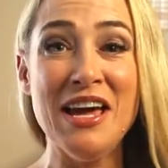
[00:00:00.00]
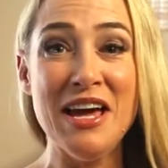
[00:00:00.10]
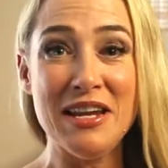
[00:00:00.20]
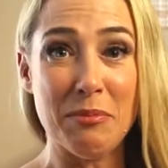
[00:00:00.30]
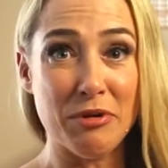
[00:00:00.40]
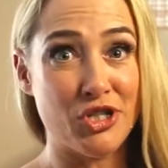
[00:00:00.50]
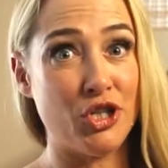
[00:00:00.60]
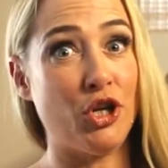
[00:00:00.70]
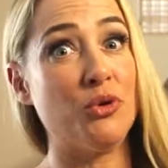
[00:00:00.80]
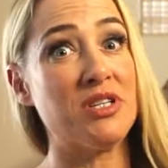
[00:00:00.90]
Number
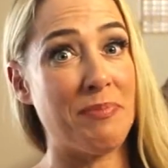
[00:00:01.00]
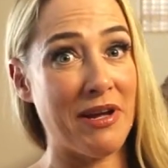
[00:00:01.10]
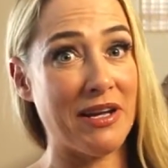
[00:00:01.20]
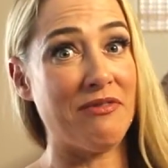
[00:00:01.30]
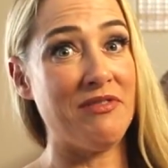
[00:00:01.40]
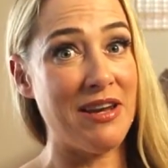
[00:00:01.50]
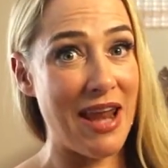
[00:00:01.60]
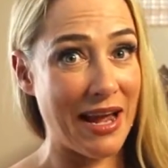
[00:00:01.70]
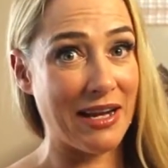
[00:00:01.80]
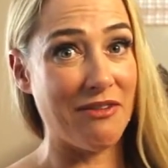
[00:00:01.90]
two, speaking of
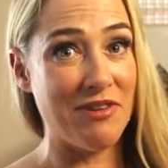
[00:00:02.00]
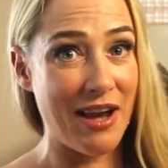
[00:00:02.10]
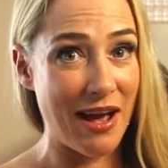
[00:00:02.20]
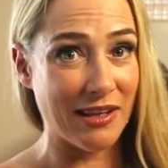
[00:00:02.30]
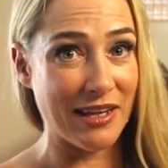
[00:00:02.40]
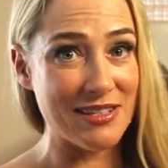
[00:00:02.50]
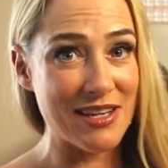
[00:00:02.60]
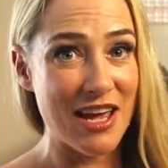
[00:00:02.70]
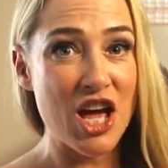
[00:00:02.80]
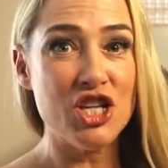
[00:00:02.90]
negative Nellies,
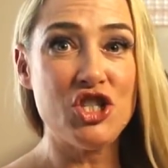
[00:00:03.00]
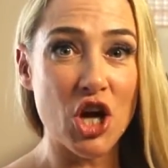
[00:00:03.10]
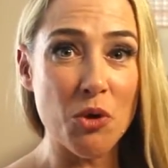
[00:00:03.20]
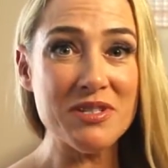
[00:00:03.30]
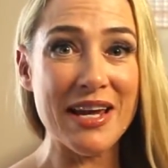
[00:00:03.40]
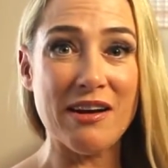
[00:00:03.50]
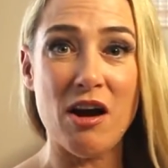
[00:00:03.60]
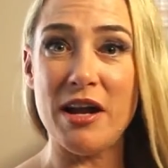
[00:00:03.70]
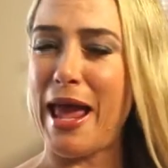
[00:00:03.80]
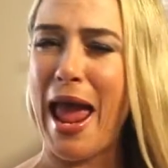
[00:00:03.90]
don't take
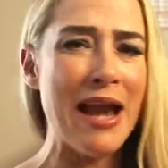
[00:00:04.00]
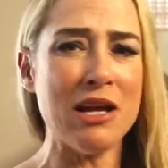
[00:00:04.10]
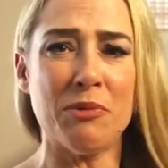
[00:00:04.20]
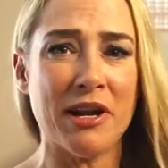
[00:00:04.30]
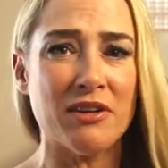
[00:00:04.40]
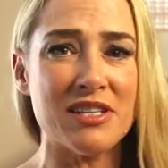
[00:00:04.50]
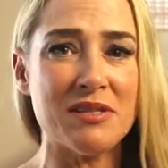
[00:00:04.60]
on anyone else's